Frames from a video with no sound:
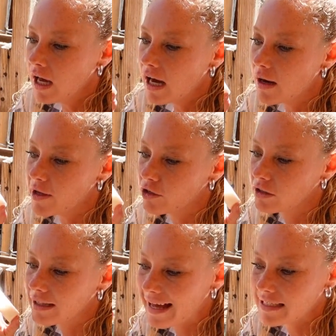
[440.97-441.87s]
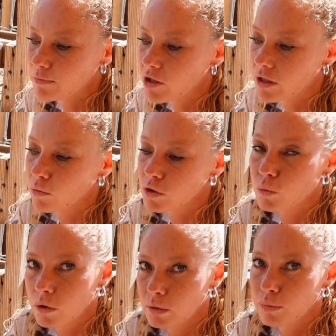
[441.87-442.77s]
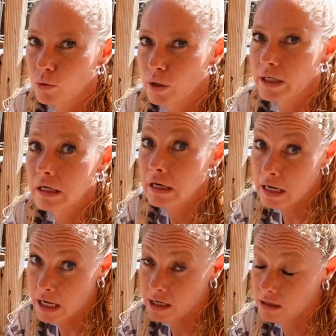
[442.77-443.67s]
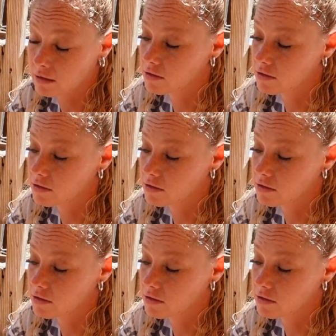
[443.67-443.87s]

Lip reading: and her last milking was 1.9.